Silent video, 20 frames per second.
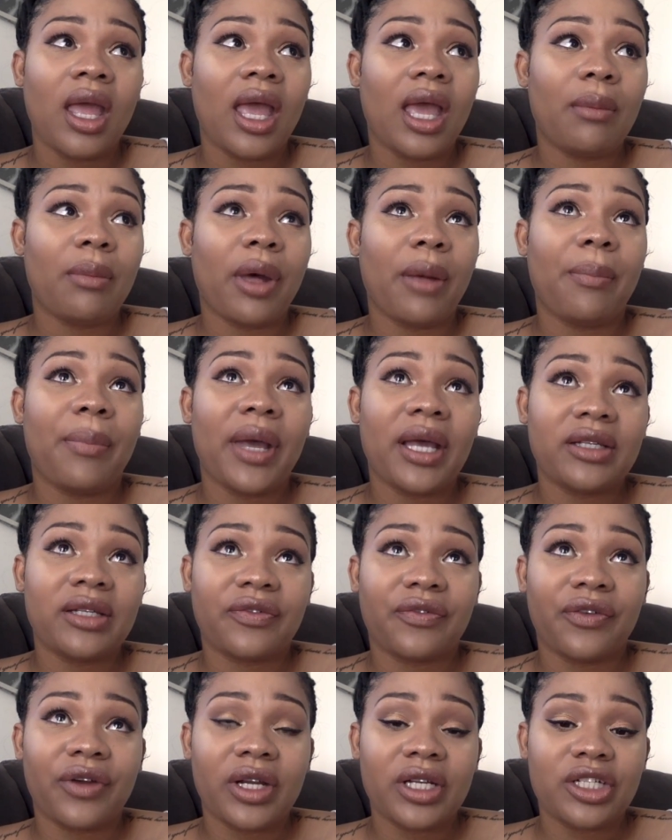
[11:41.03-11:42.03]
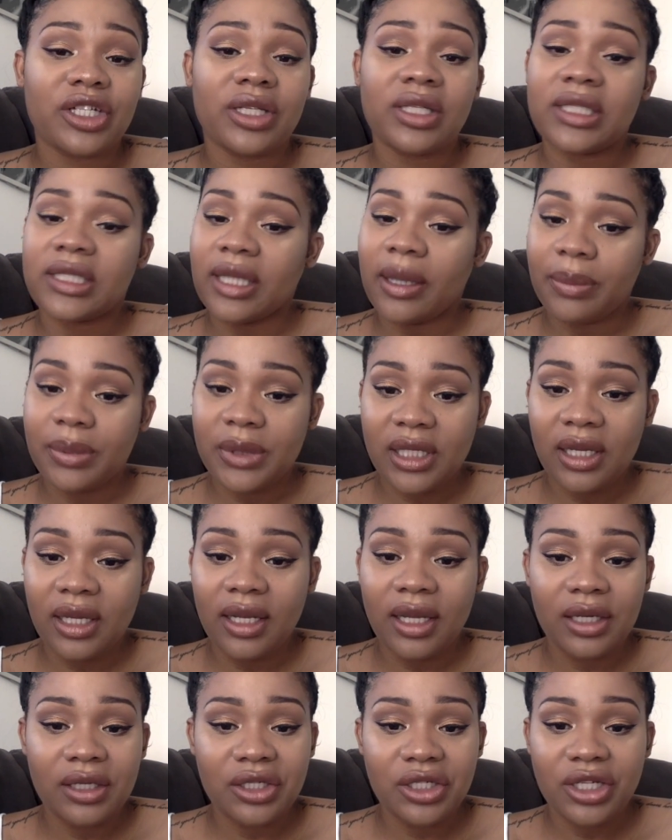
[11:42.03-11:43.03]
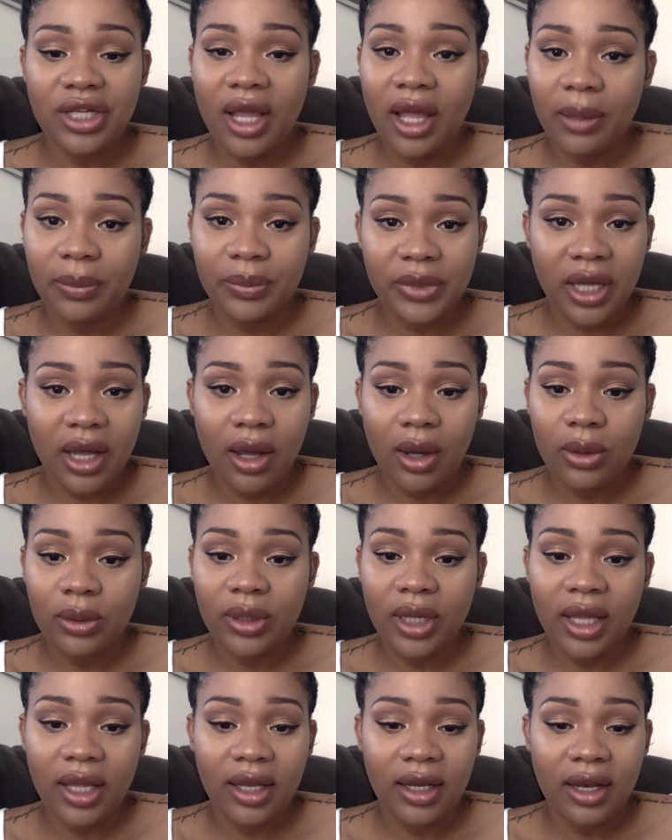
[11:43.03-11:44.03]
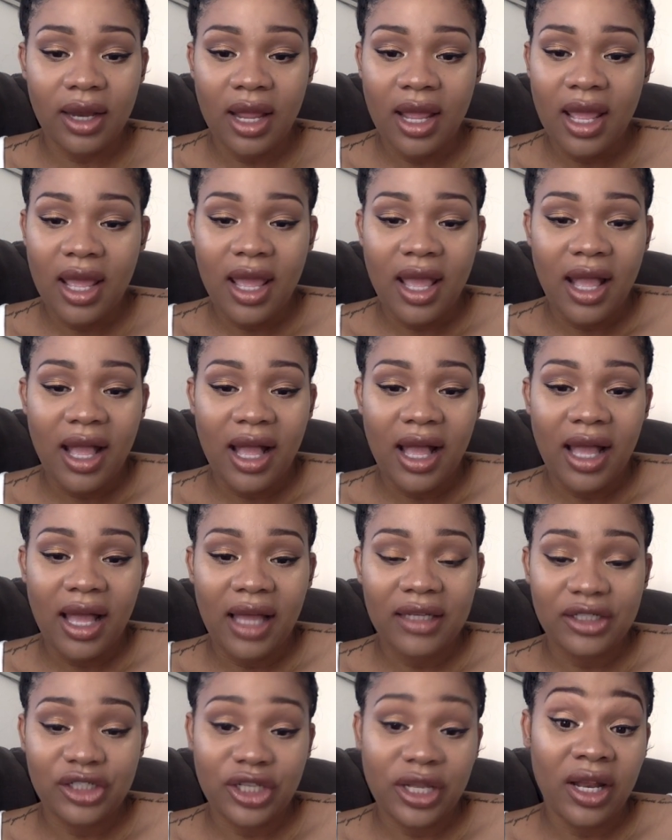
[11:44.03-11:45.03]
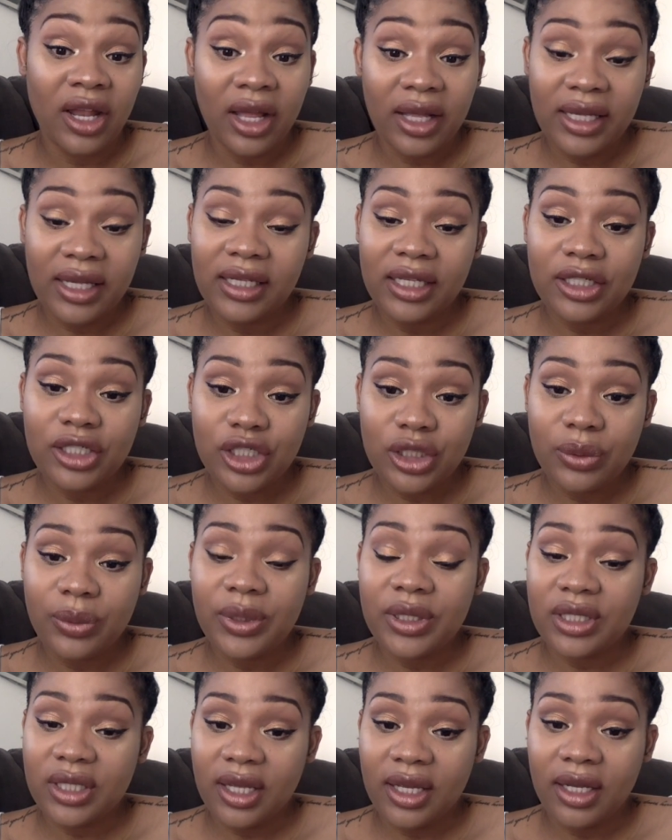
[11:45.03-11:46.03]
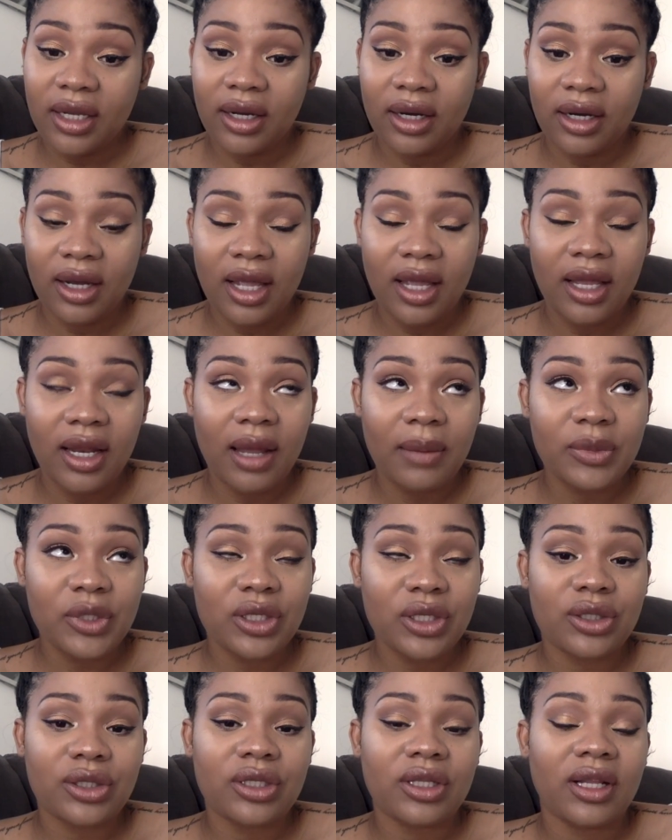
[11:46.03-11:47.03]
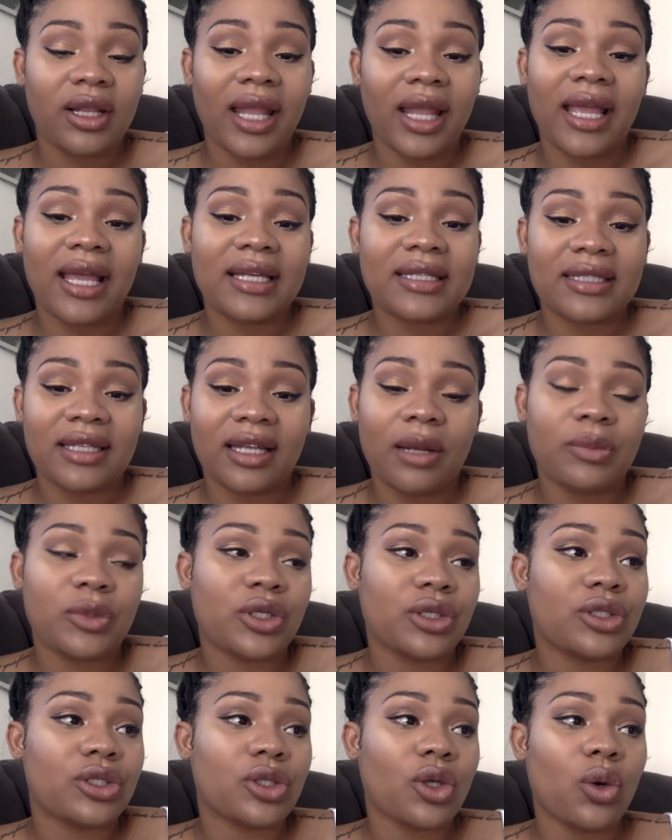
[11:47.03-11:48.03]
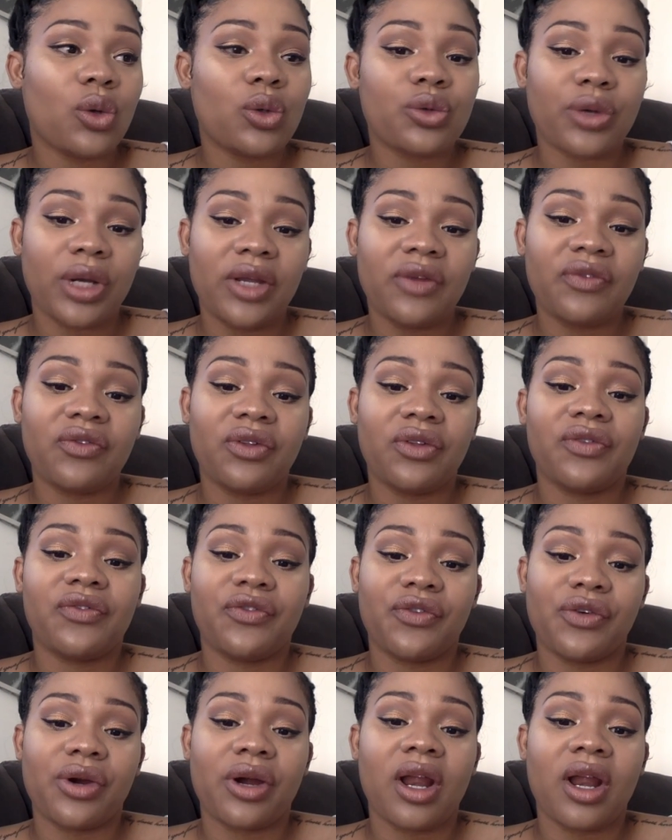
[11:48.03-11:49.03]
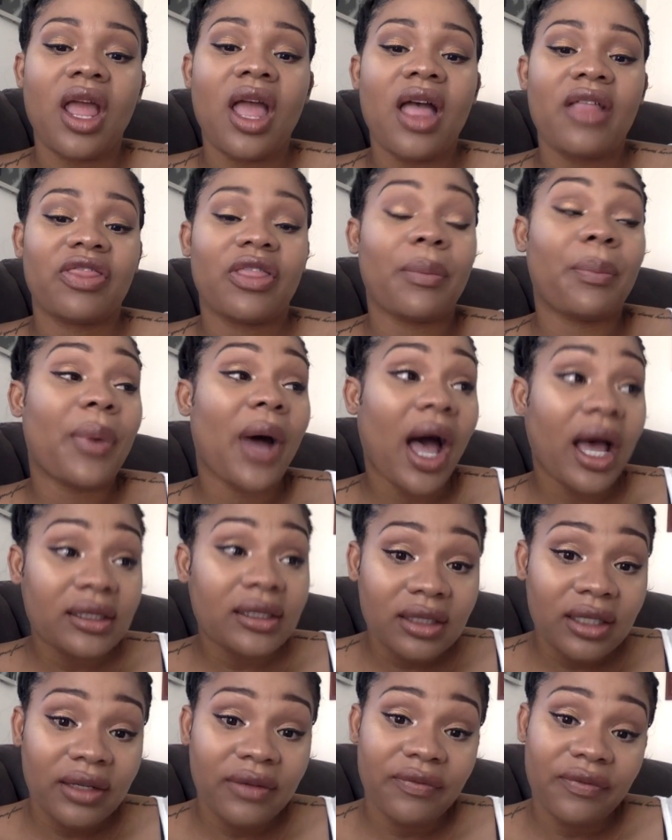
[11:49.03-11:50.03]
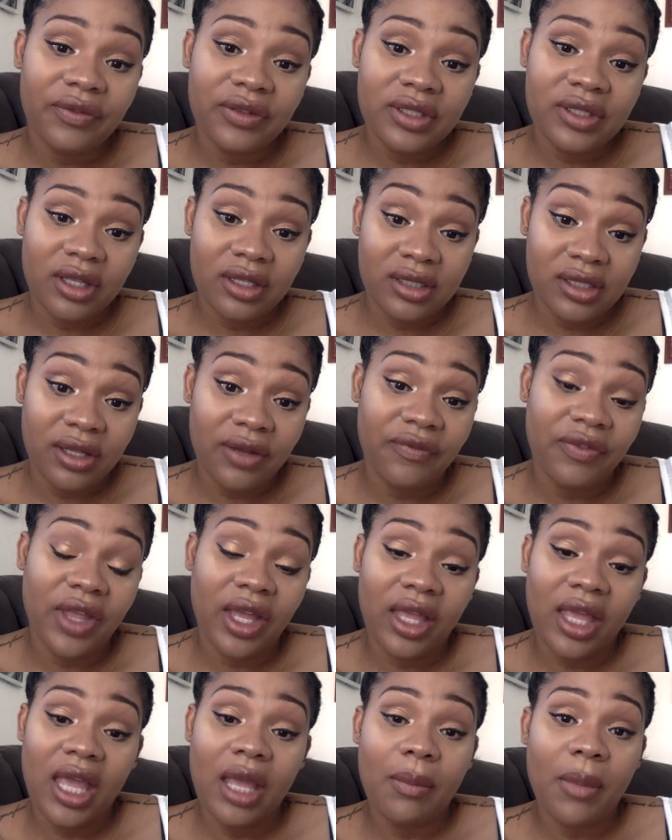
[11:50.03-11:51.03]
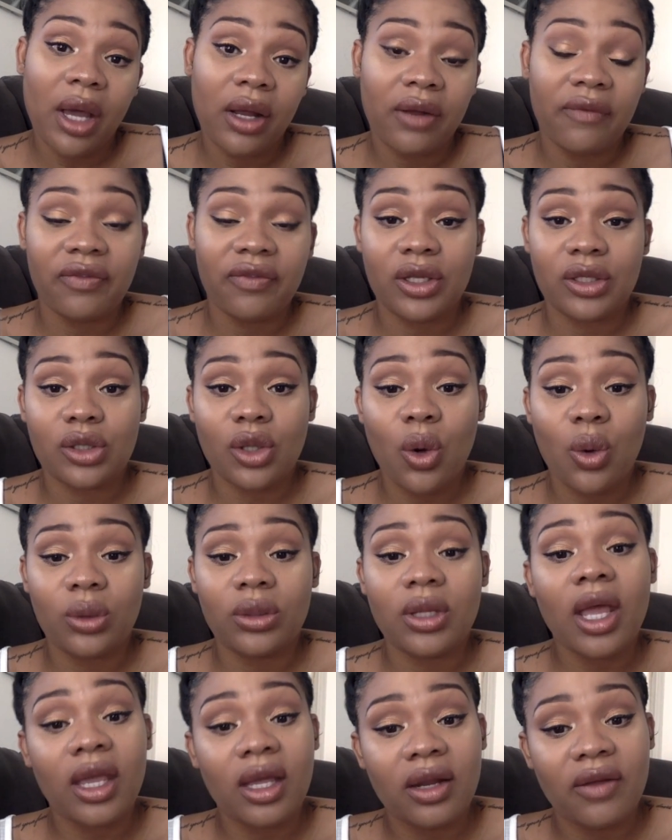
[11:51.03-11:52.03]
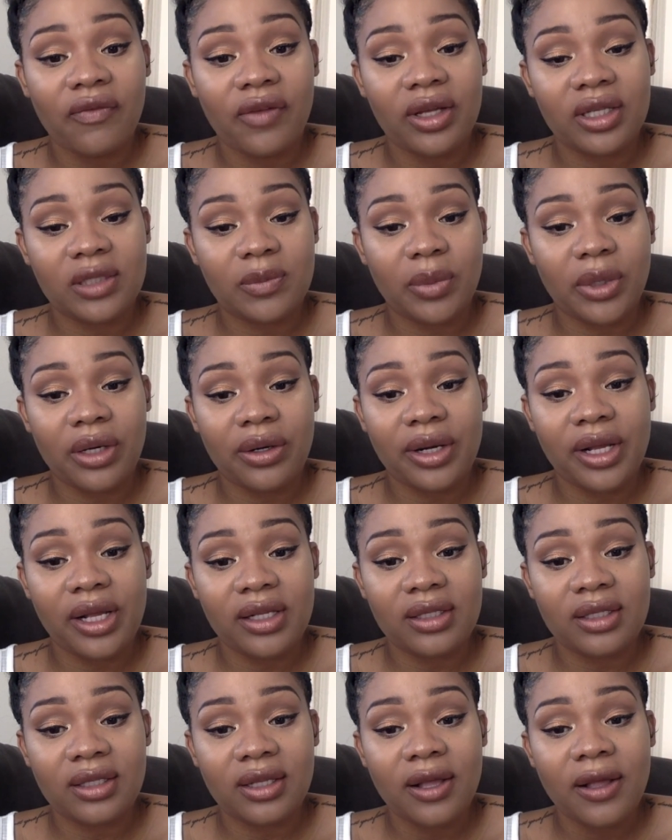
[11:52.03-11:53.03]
And my best friend, she stepped in and she helped out, and luckily she was here. And I'm just, like I said, I'm just so grateful for the positive stuff that came out of this whole negative experience.